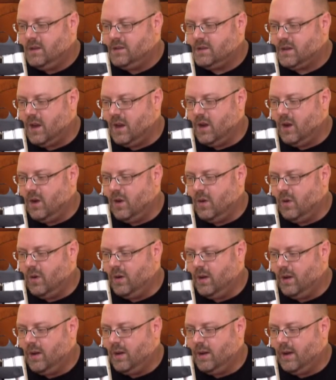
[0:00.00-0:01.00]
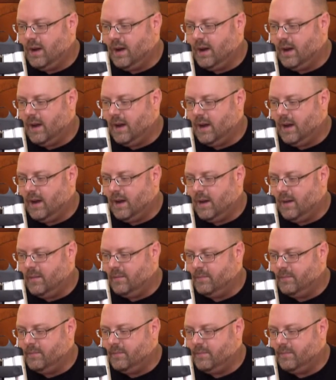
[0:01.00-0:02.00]
So
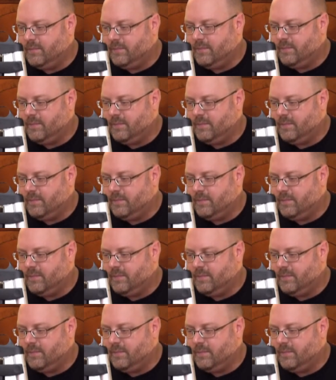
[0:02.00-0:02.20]
um,